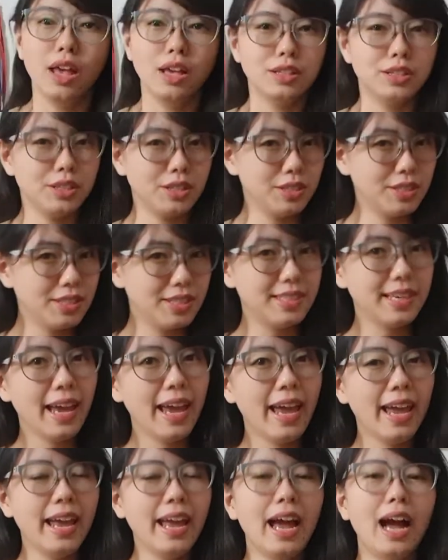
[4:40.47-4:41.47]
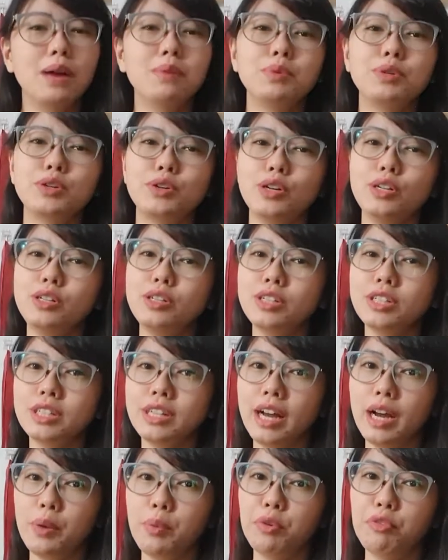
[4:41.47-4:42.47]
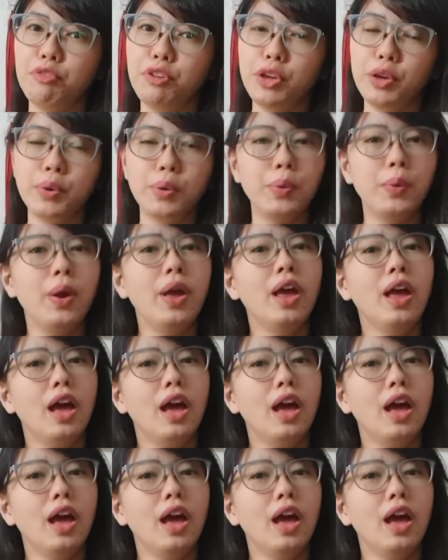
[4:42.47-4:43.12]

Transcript: So today I'm going to share with you